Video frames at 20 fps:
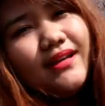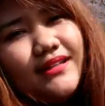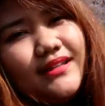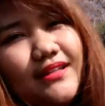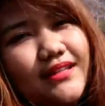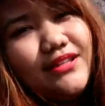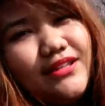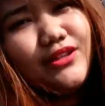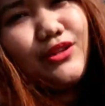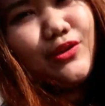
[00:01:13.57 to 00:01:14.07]
I
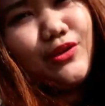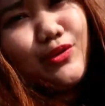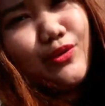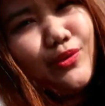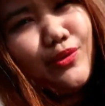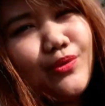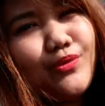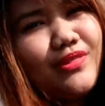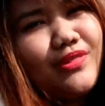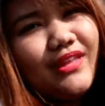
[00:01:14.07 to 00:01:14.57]
didn't
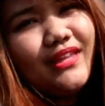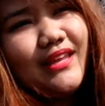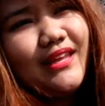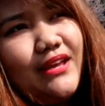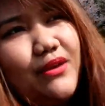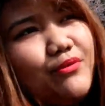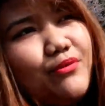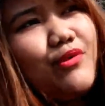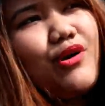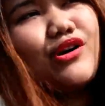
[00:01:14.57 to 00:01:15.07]
know that
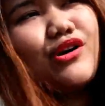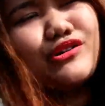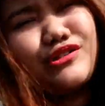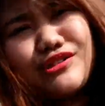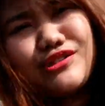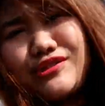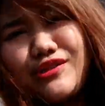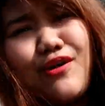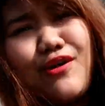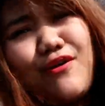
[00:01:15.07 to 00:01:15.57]
I walked
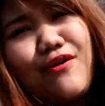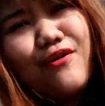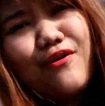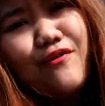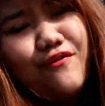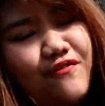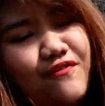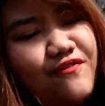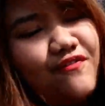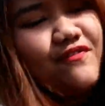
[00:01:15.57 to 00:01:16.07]

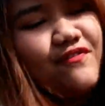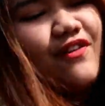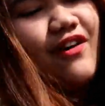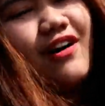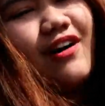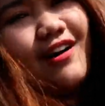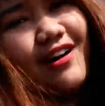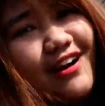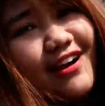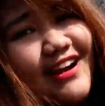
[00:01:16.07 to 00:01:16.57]
so
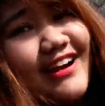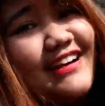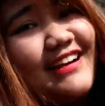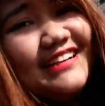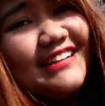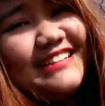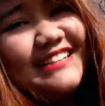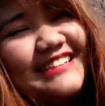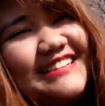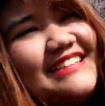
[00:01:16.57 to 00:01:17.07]
far,
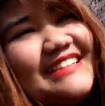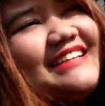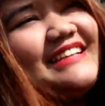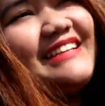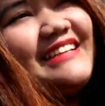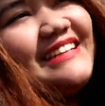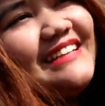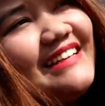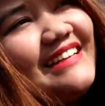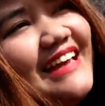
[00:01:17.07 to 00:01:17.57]

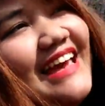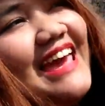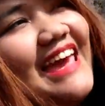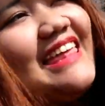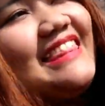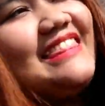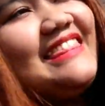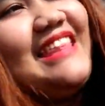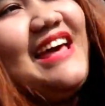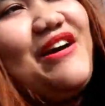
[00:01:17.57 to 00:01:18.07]

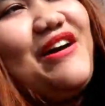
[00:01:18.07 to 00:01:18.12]
and